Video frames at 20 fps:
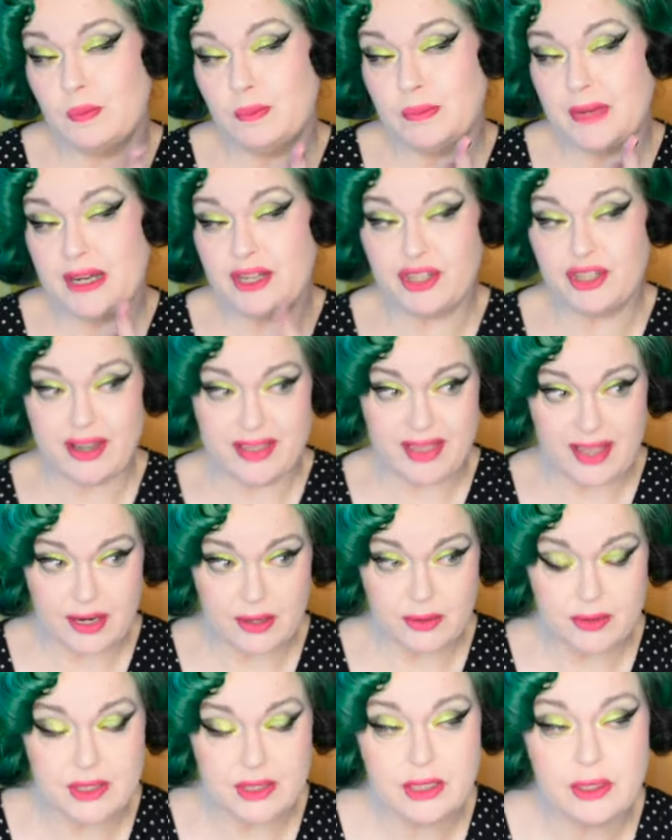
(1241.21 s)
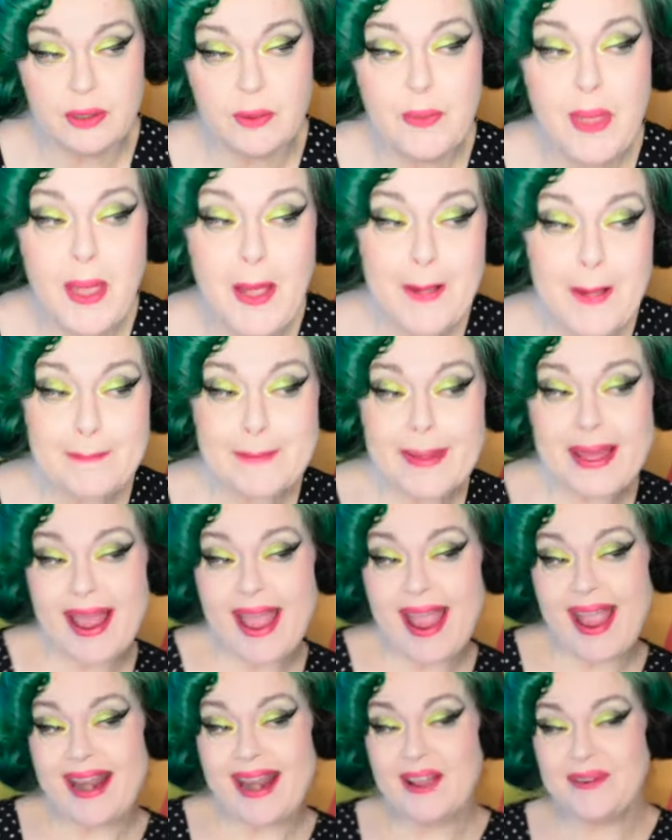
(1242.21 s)
Might try that out too. But
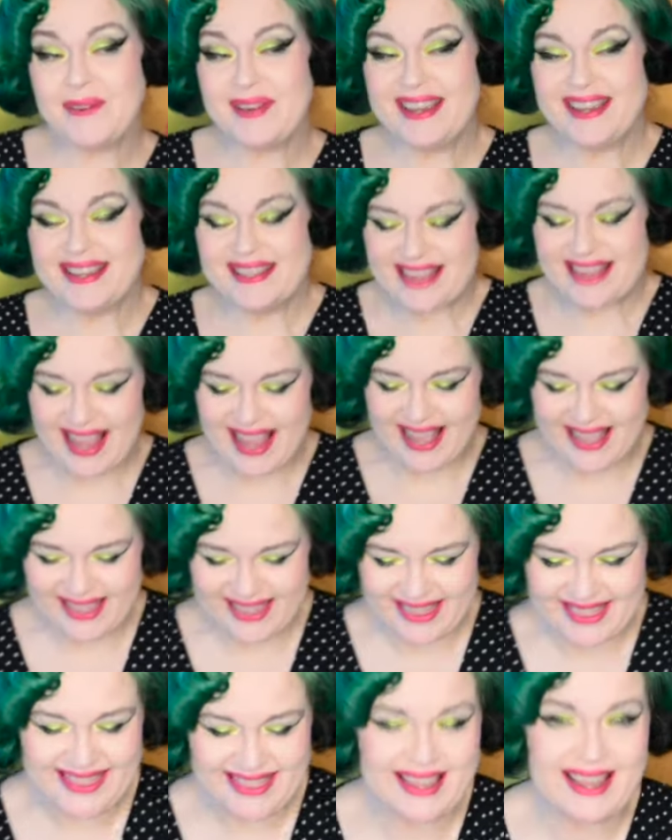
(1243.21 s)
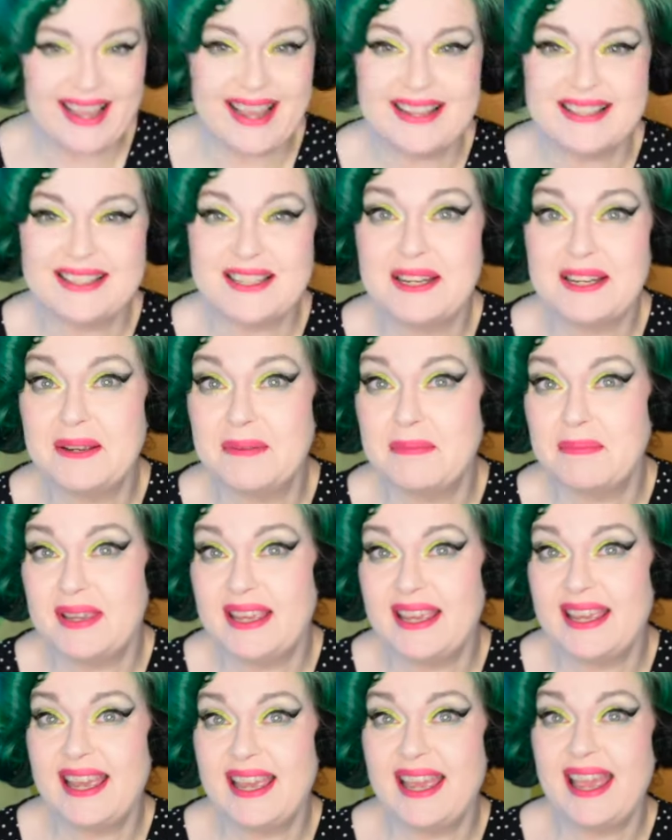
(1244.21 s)
anyways, that's gonna
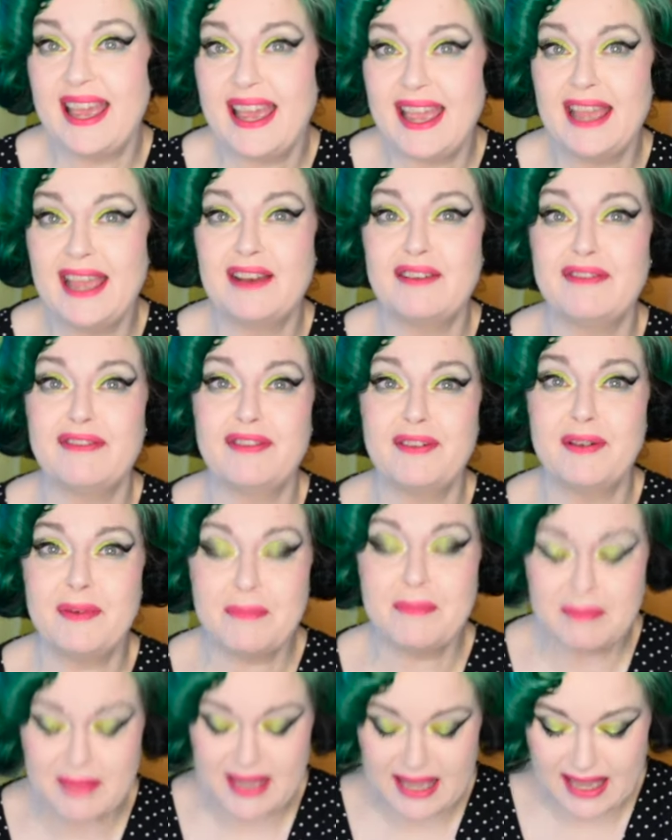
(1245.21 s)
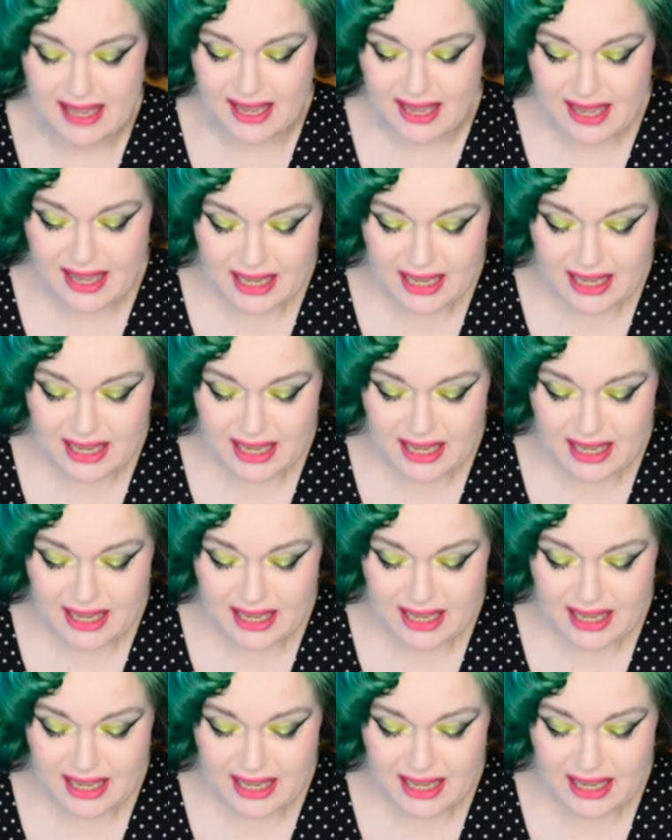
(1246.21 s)
be it for me.